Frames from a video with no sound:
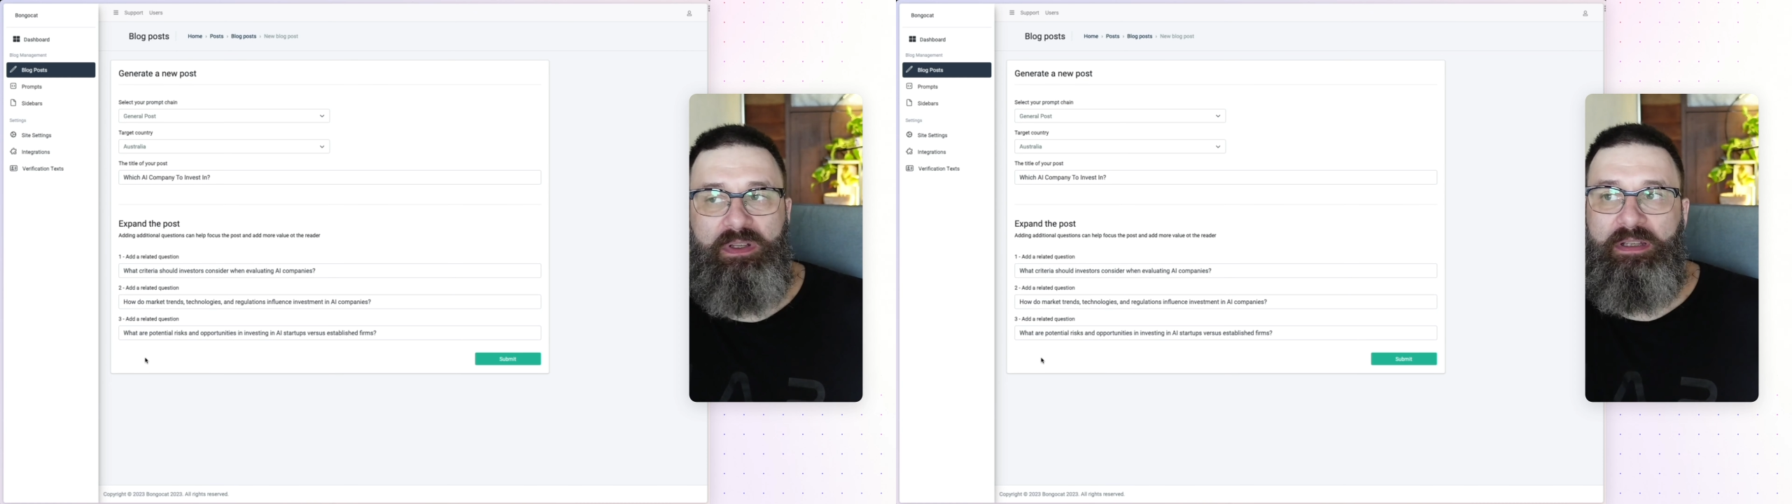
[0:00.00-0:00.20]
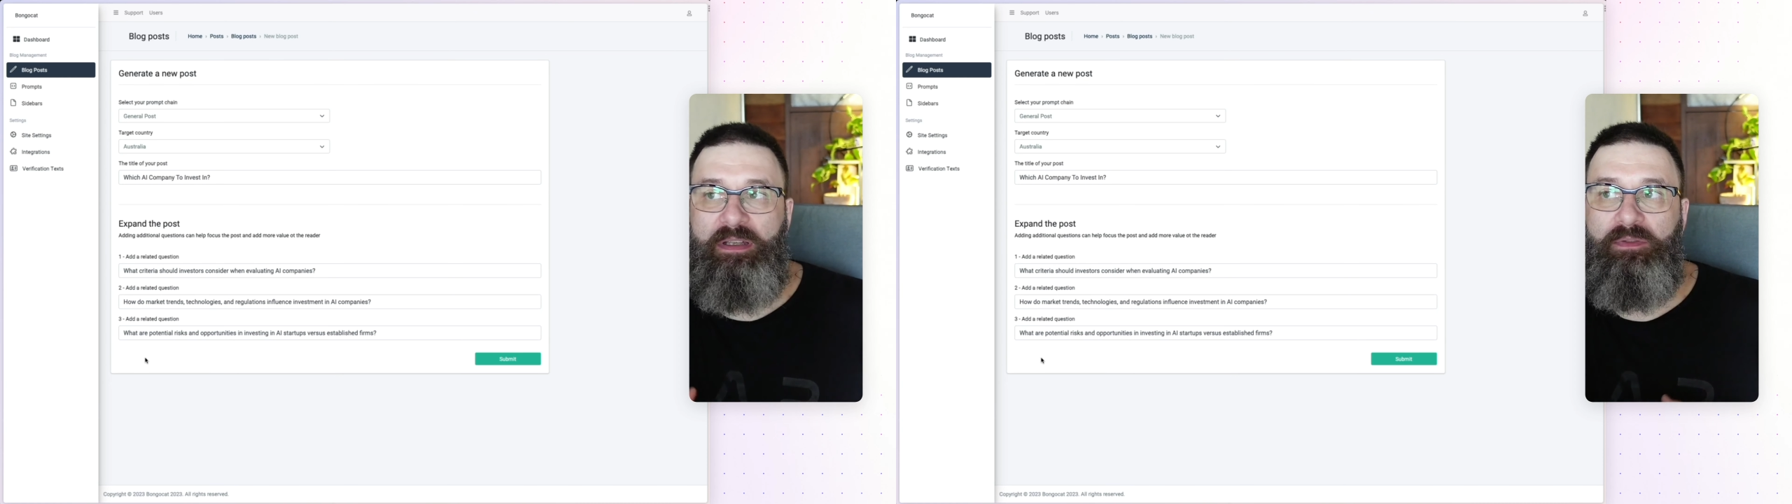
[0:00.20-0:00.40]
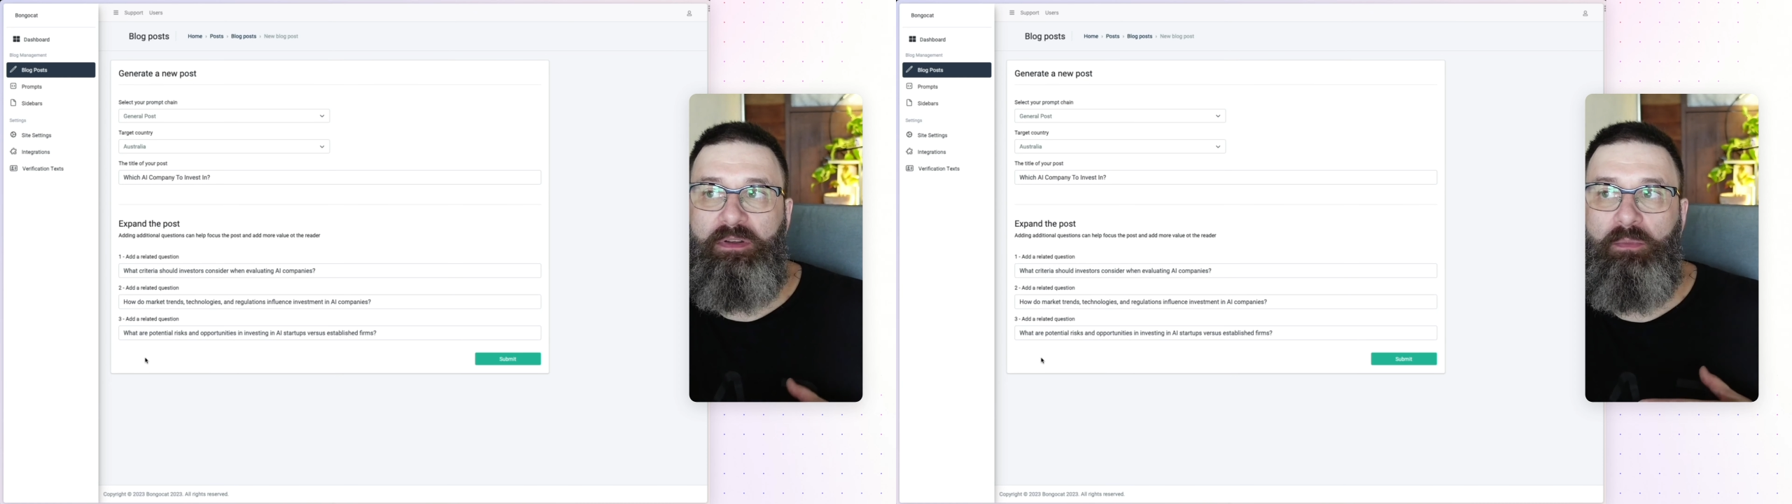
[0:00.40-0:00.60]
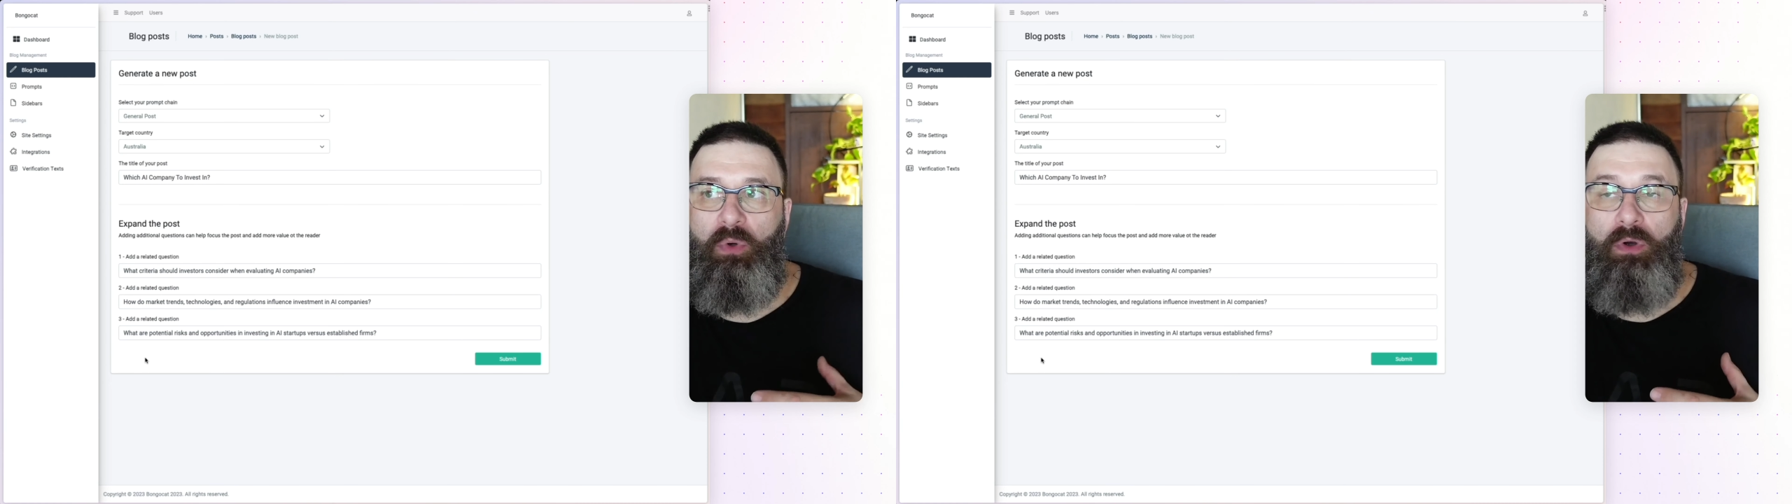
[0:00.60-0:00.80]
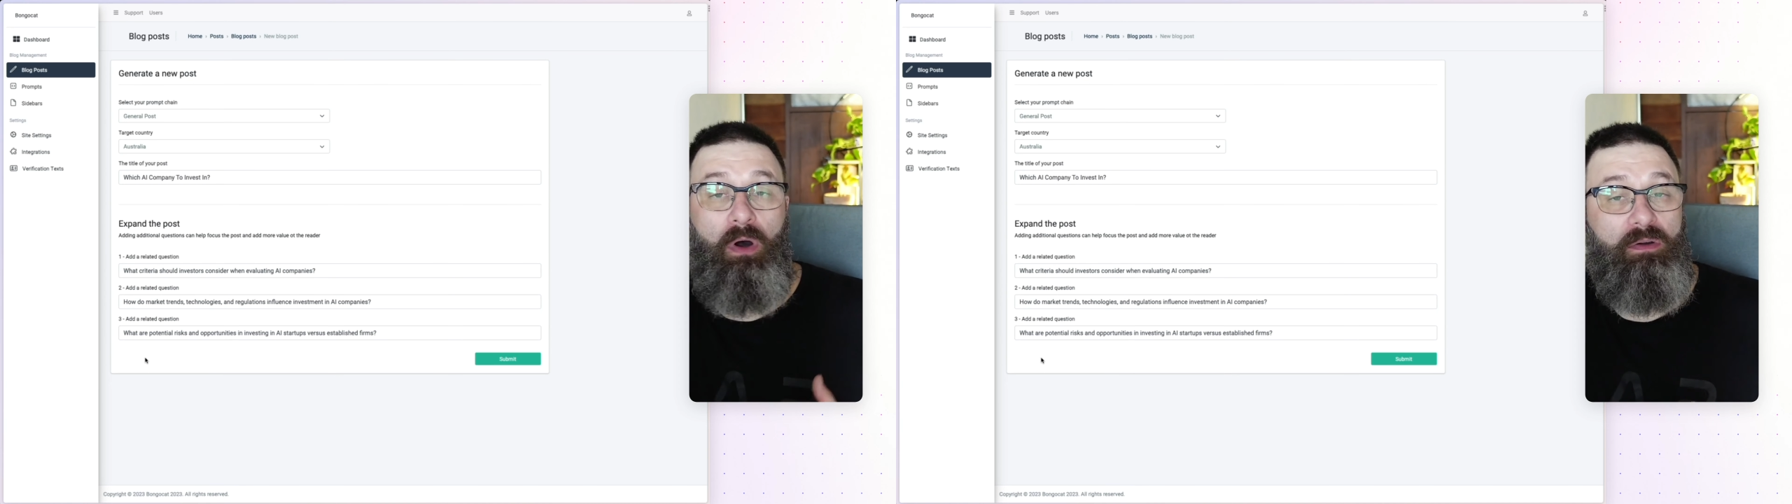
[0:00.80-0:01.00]
It gives it
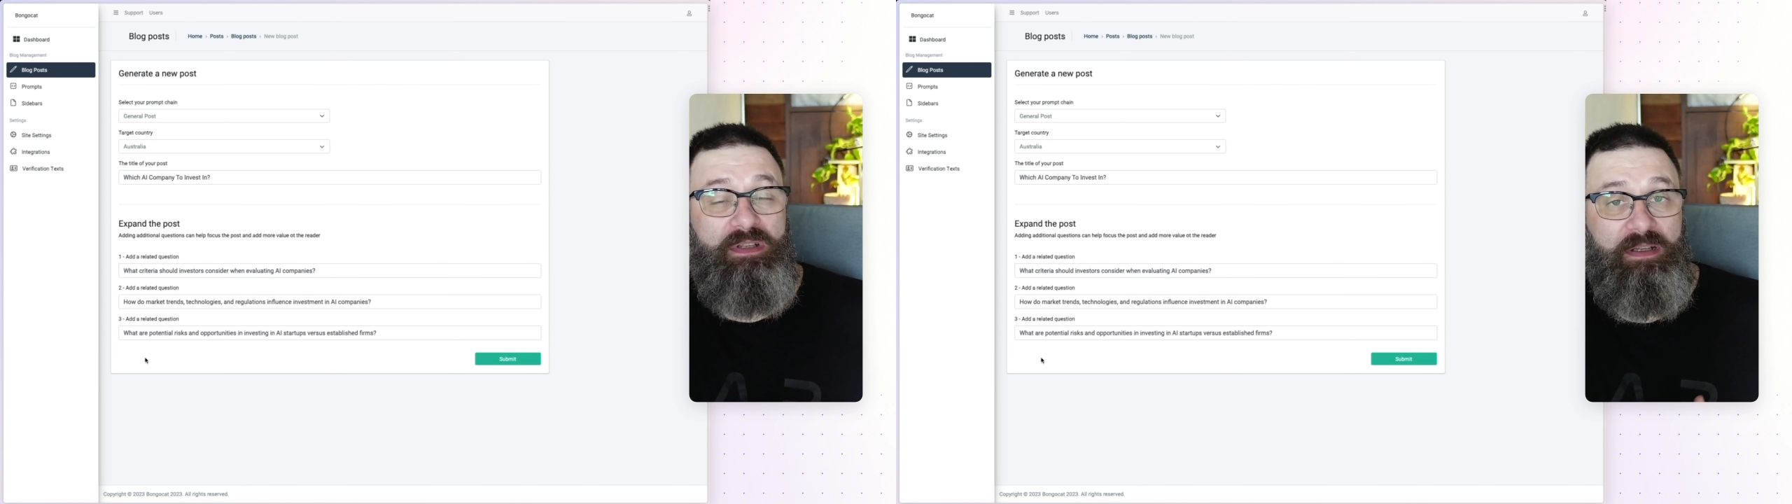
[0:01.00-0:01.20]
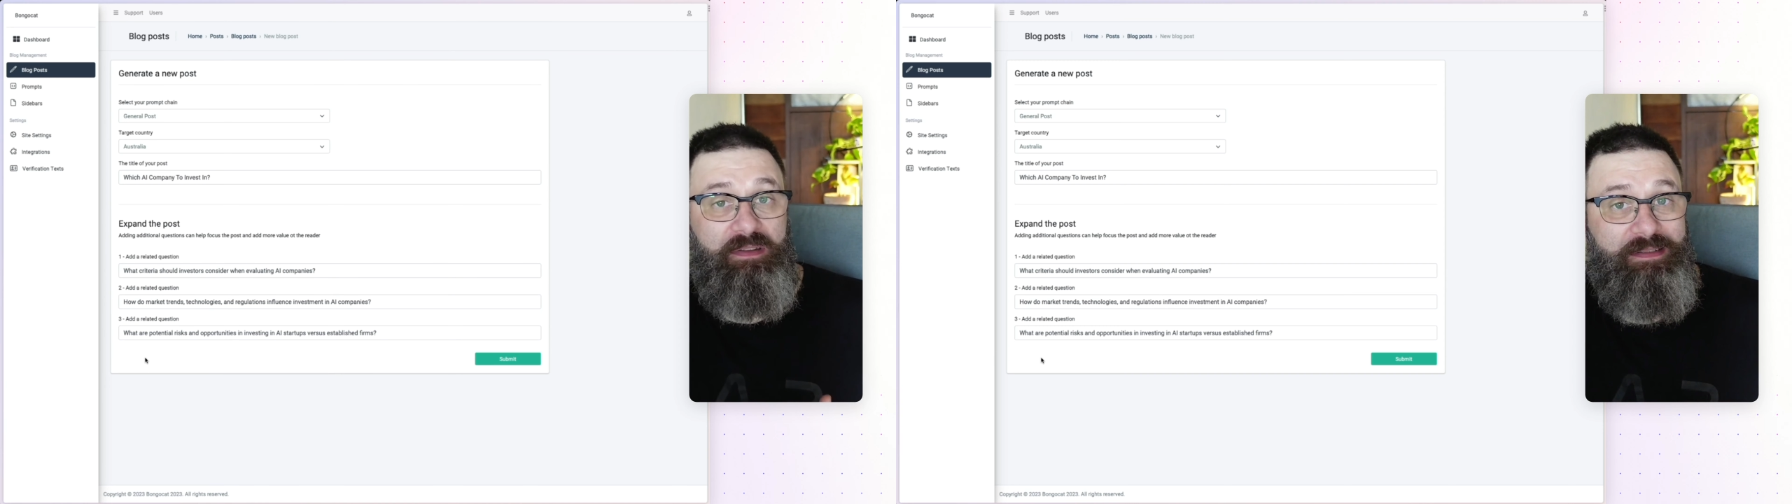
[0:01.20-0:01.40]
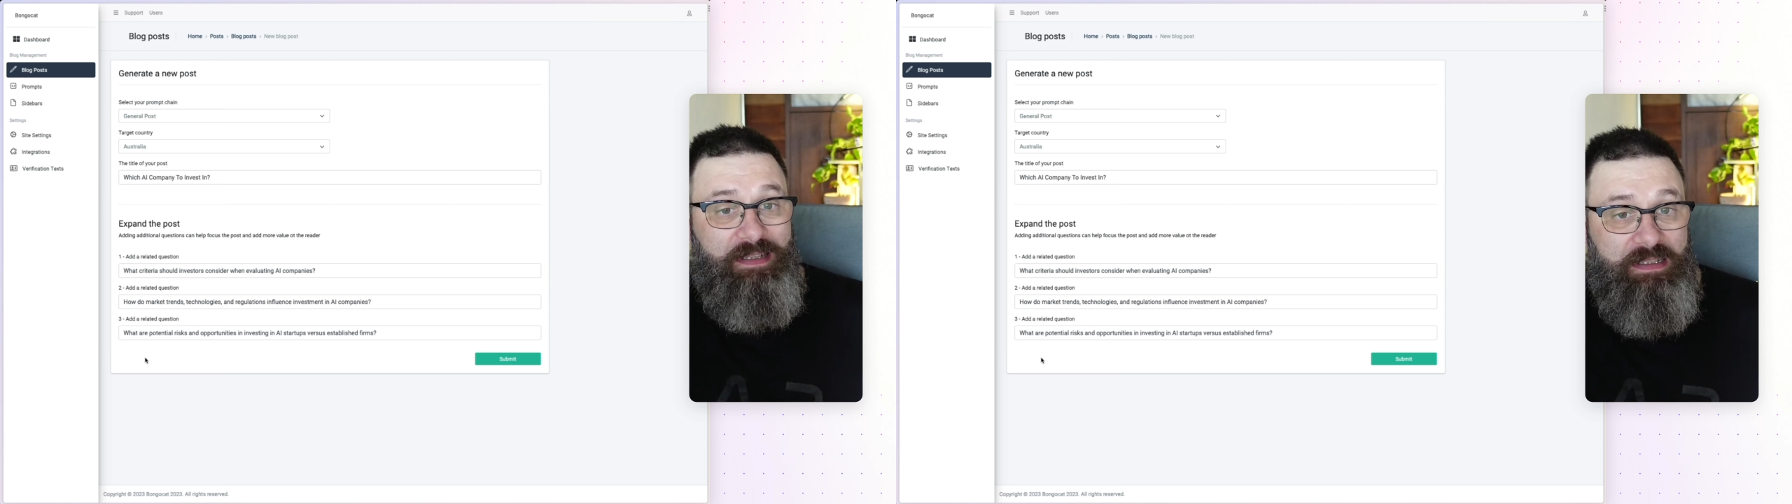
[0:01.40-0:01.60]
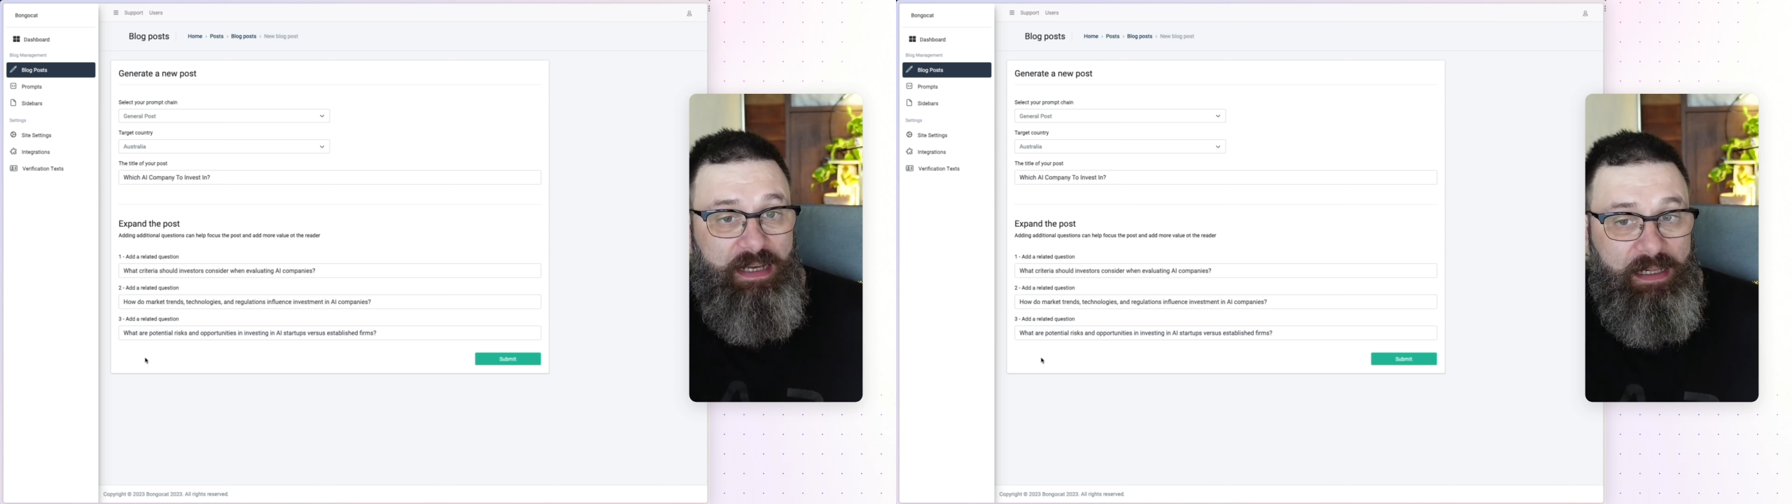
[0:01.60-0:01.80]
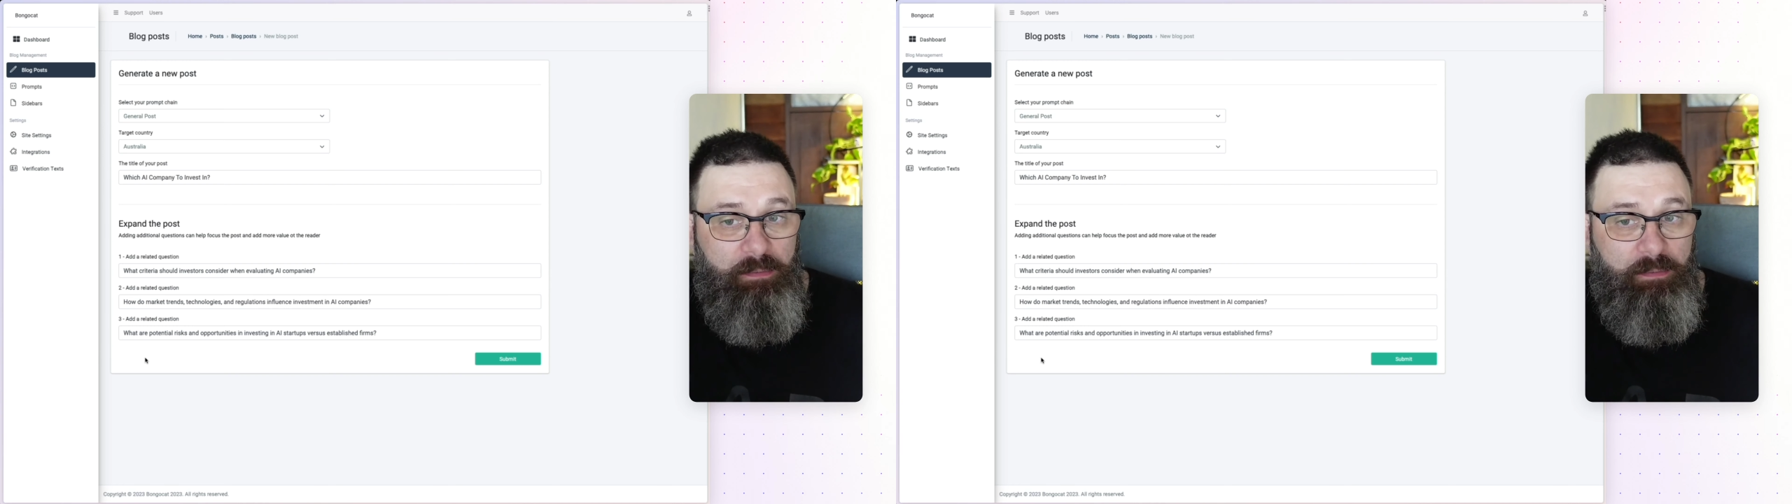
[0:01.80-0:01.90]
more context and detail.